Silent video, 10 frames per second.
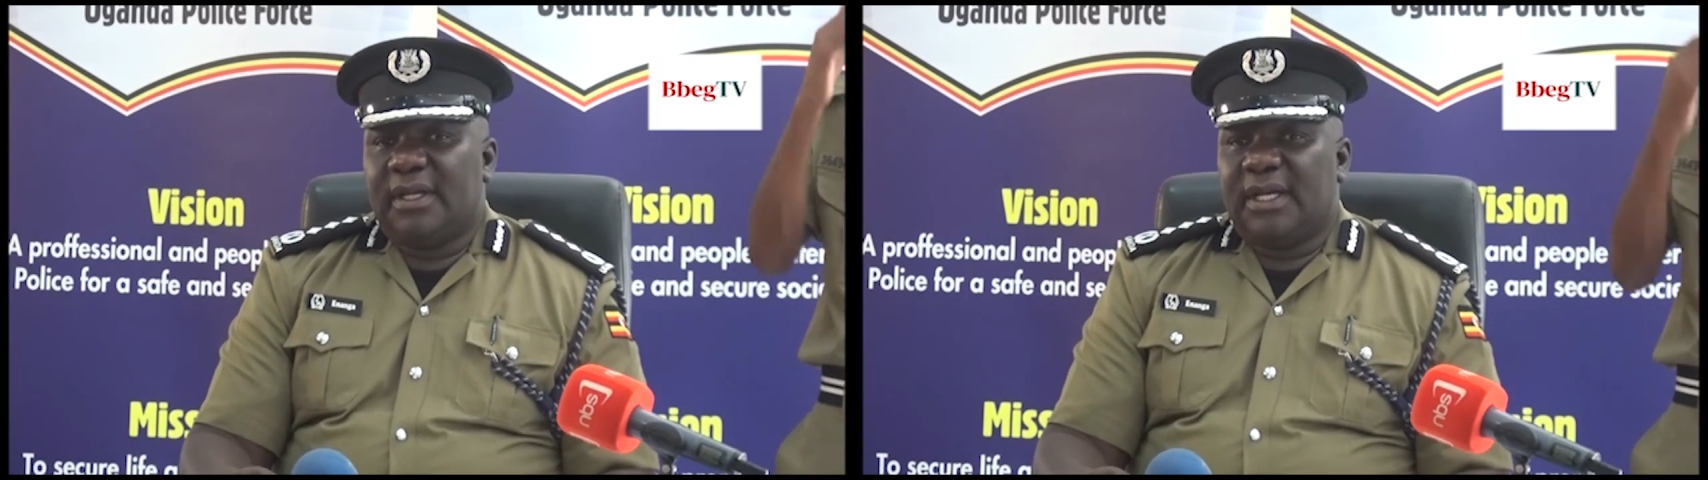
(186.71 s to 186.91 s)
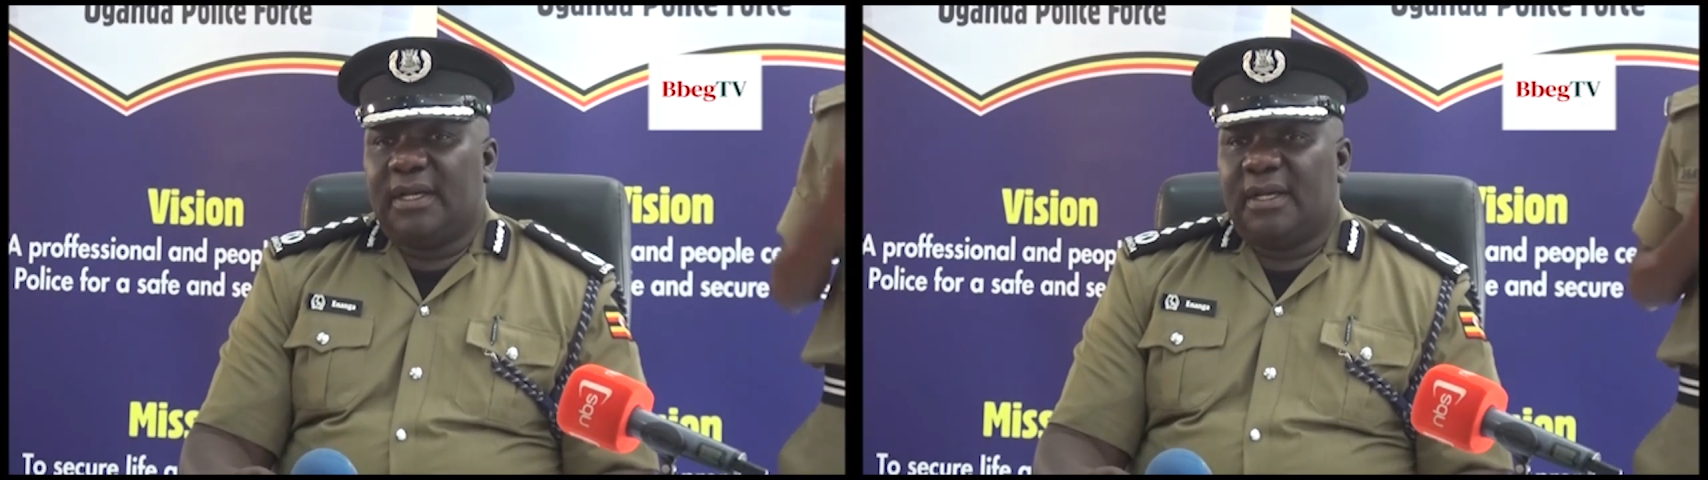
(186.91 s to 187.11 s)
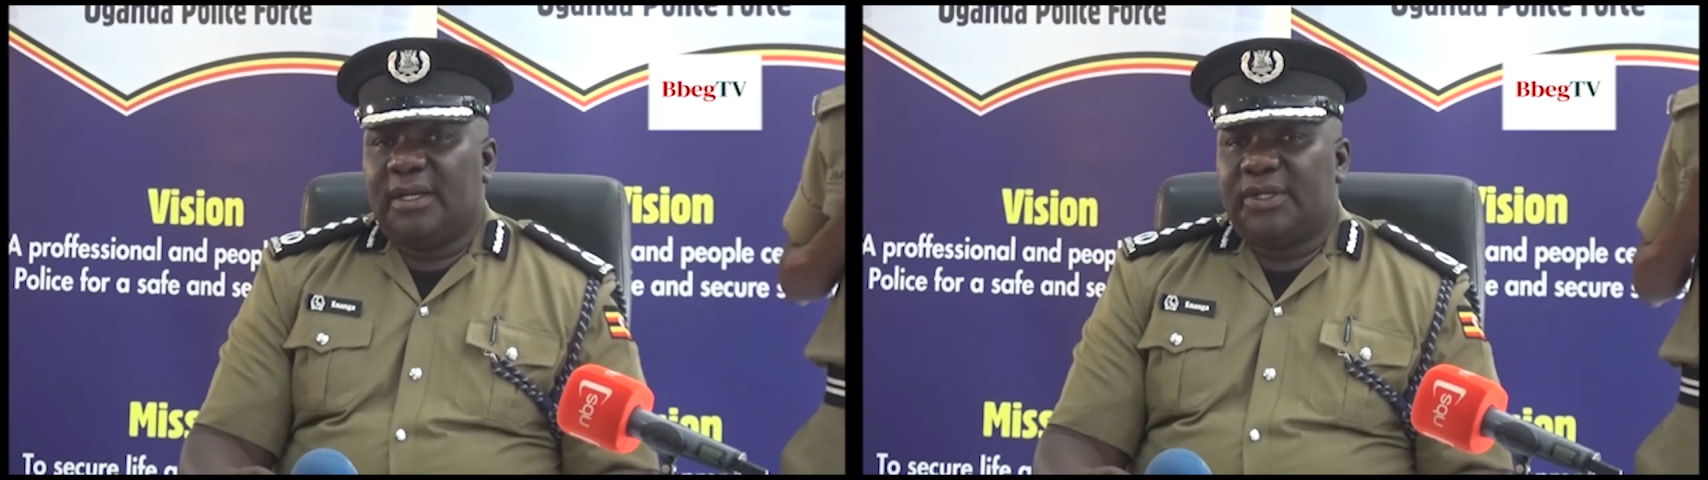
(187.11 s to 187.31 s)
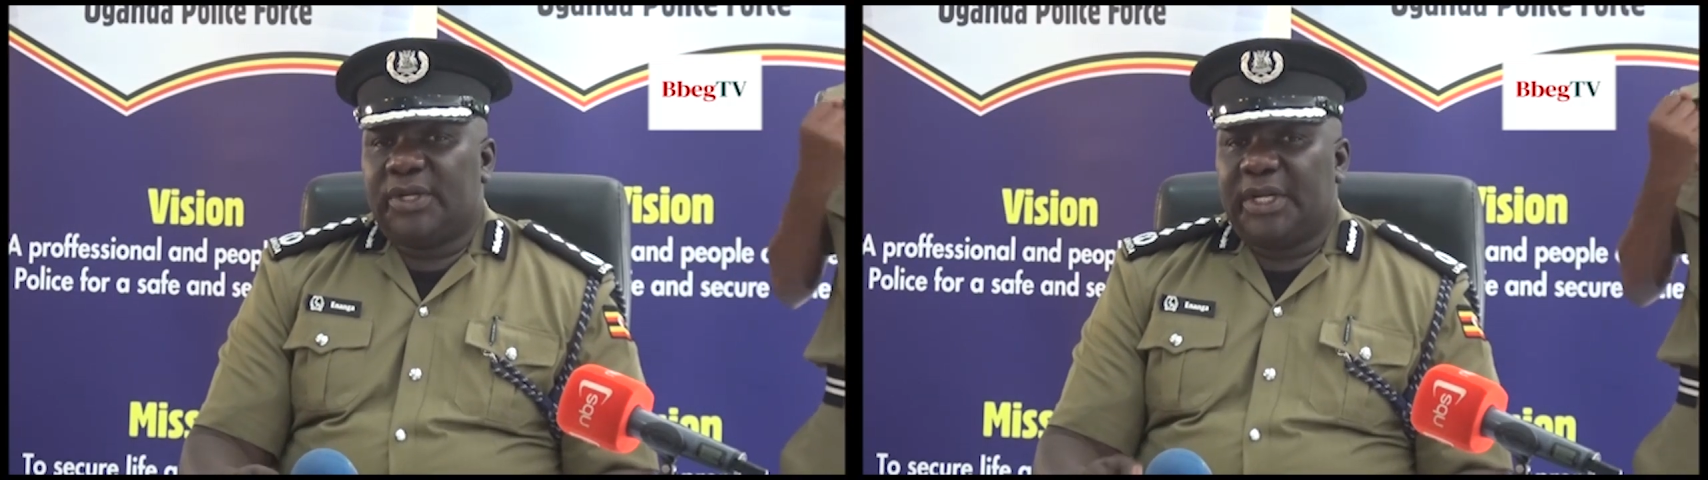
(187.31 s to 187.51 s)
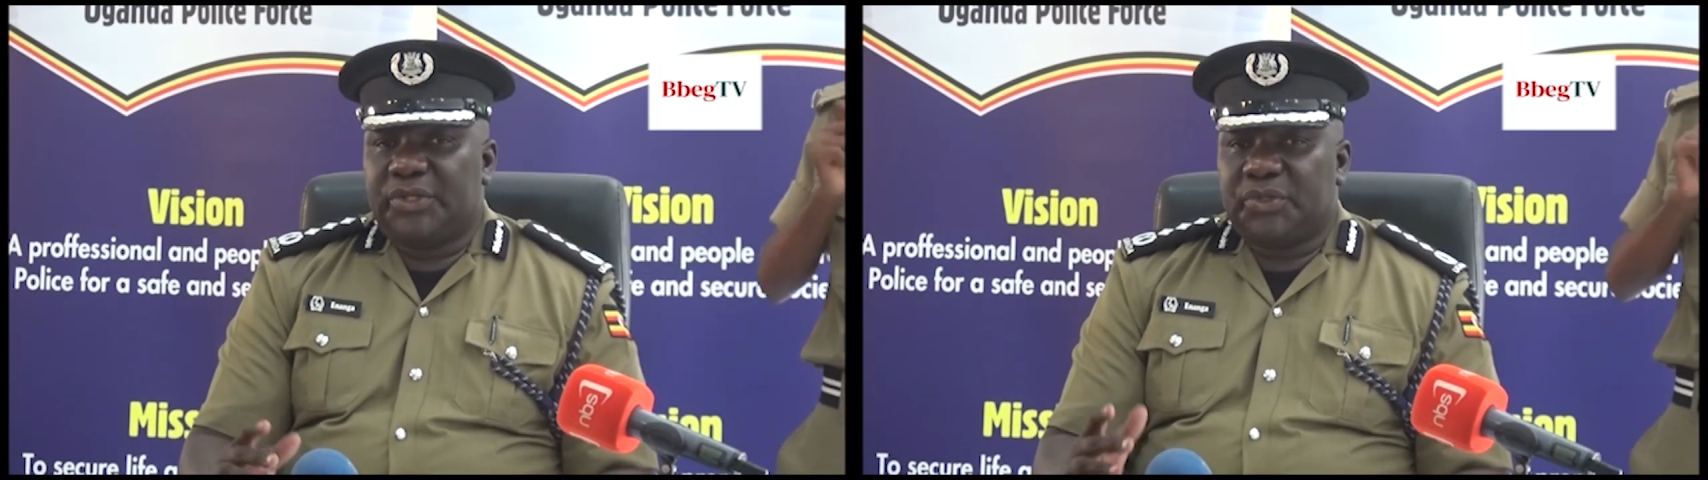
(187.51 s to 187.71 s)
uh,
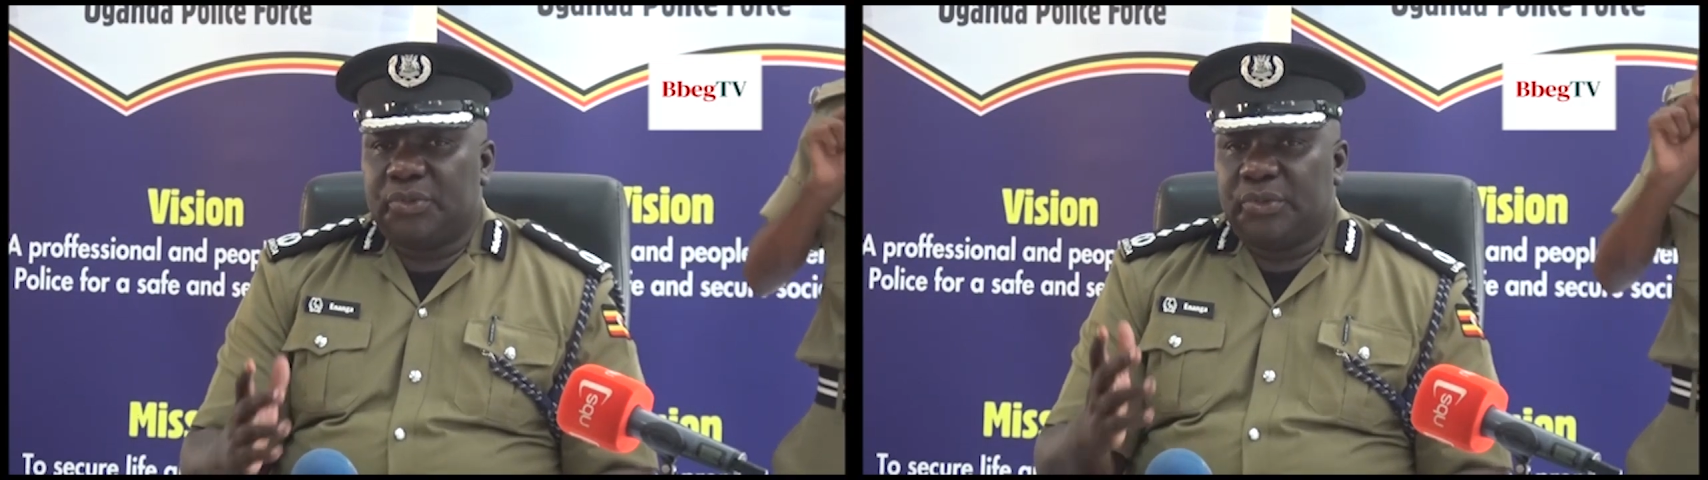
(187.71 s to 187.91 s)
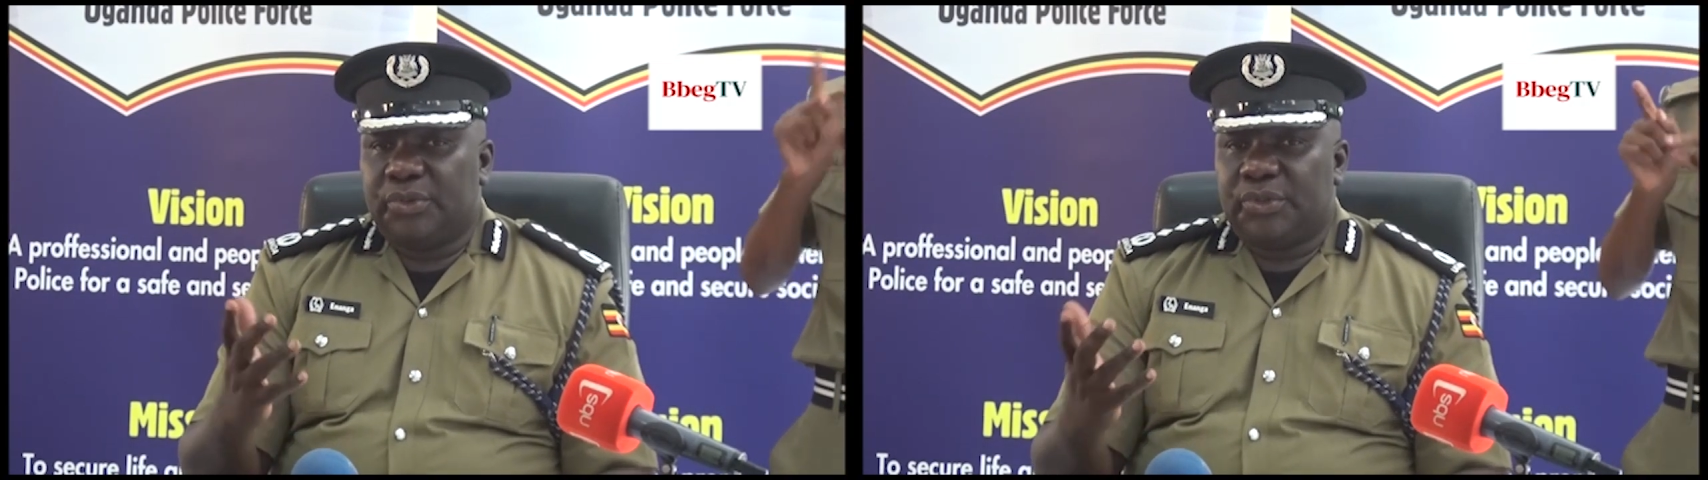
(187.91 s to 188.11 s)
trying to,